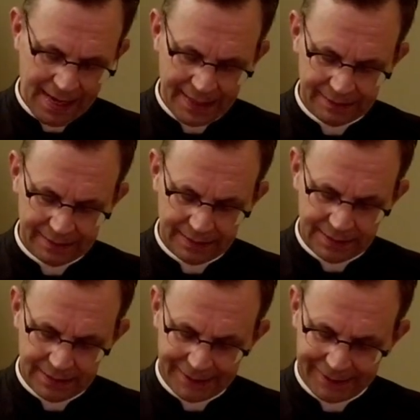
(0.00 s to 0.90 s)

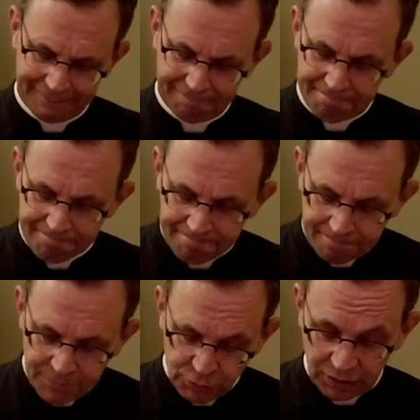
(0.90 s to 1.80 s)
And
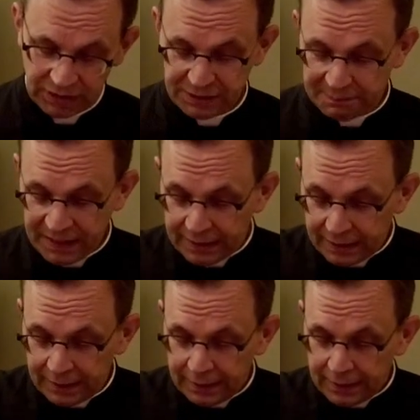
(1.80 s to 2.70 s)
strictly
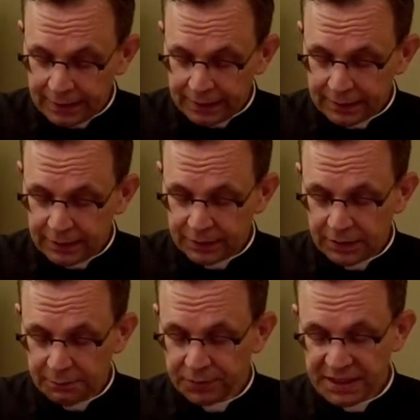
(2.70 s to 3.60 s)
speaking, the,
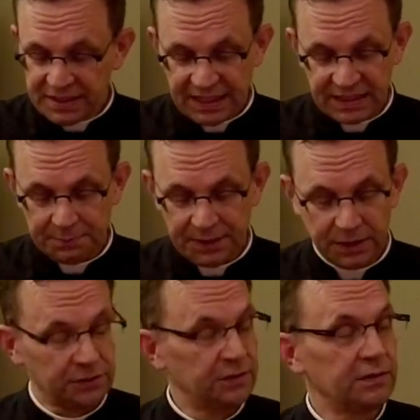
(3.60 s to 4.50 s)
the priest has to
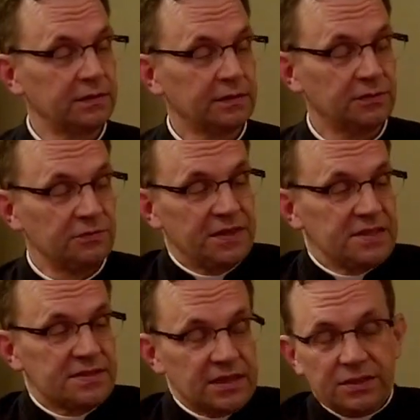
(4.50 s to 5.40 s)
be con
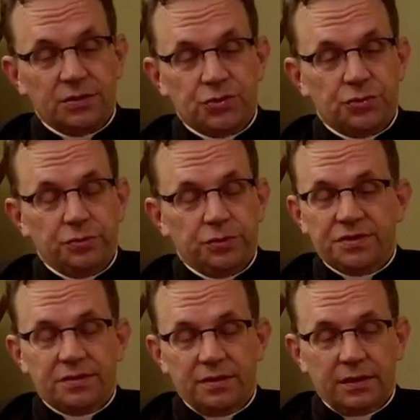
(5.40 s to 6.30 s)
convinced that there is true
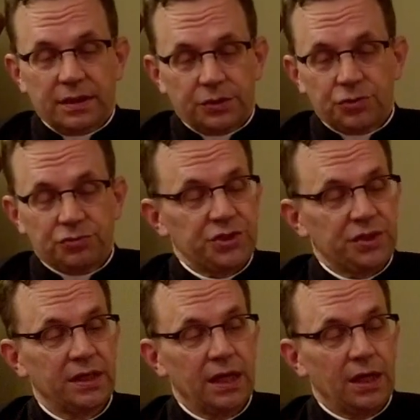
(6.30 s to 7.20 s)
con uh,
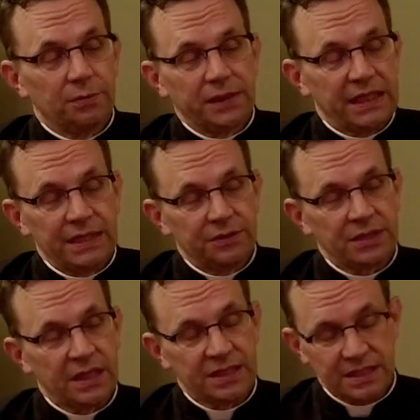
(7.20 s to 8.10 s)
contrition when he
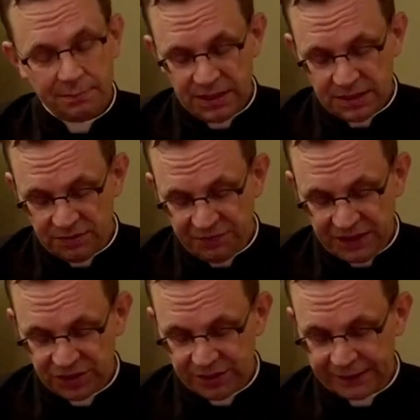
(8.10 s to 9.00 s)
hears somebody's
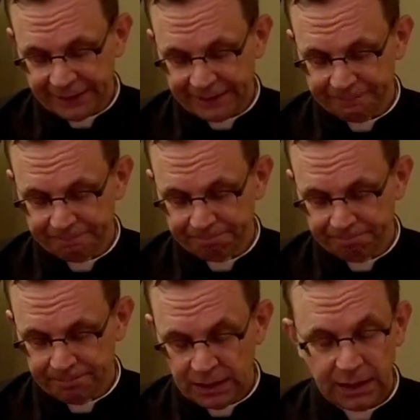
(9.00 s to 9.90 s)
confession.
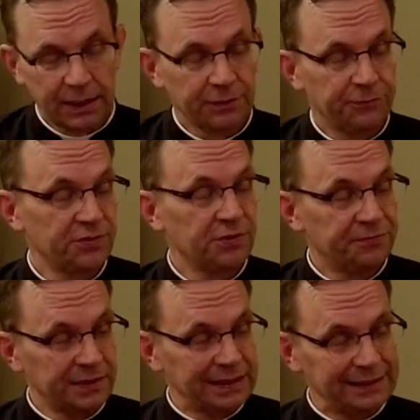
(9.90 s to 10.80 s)
For
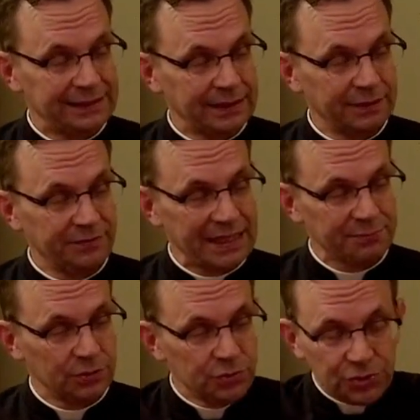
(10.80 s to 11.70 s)
the validity of the
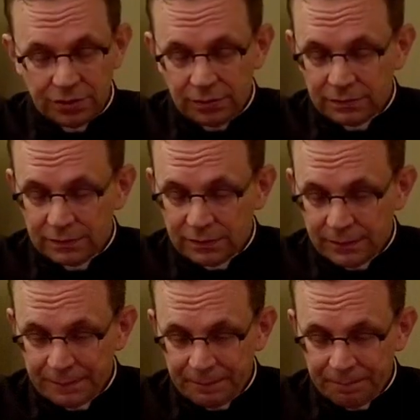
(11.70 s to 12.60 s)
absolution,
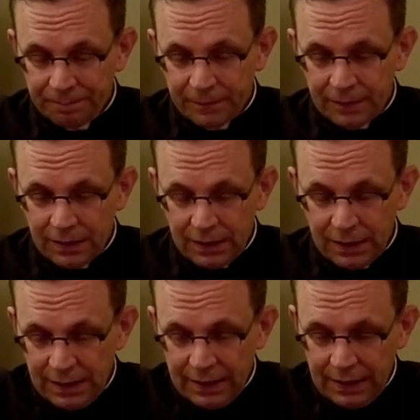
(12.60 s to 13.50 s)

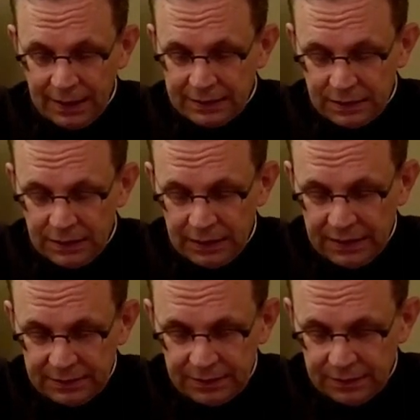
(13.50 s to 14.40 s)
he has to
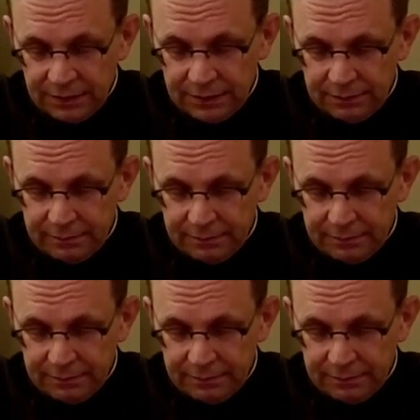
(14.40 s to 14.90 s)
he has to